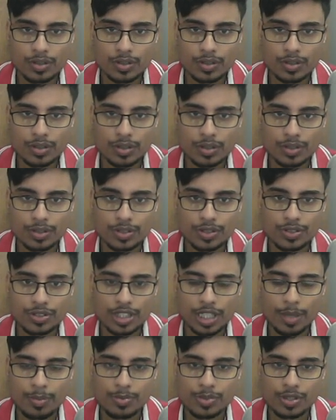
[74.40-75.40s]
this
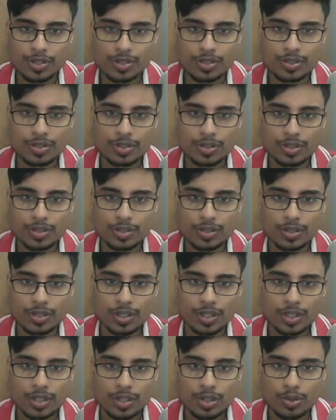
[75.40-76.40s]
captures,
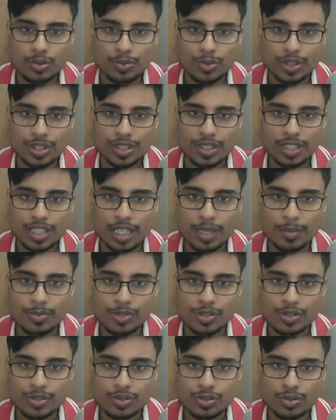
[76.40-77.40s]
queen
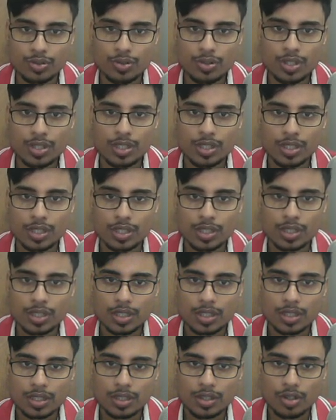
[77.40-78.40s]
captures rook,
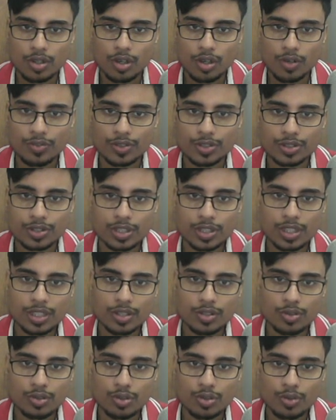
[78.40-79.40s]
obviously
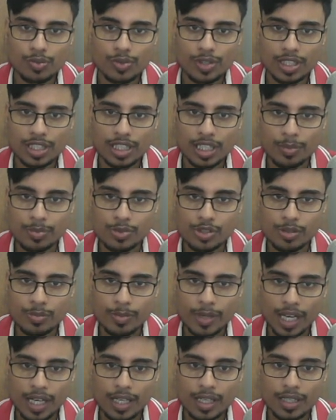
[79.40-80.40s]
rook will capture
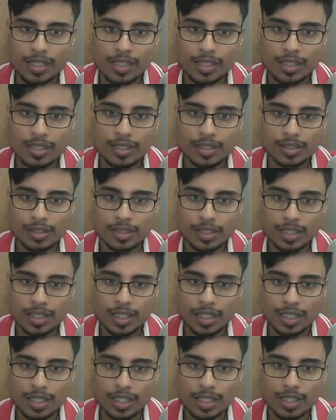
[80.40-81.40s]
back, then
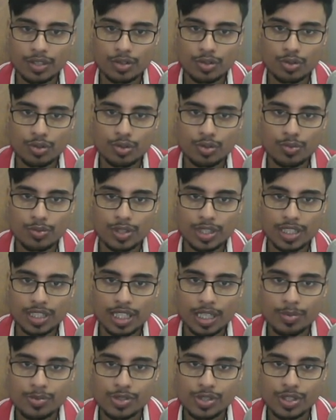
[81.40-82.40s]
again rook will
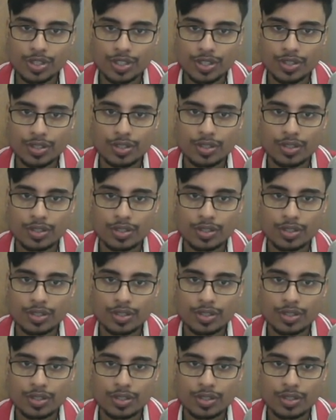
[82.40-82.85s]
capture here,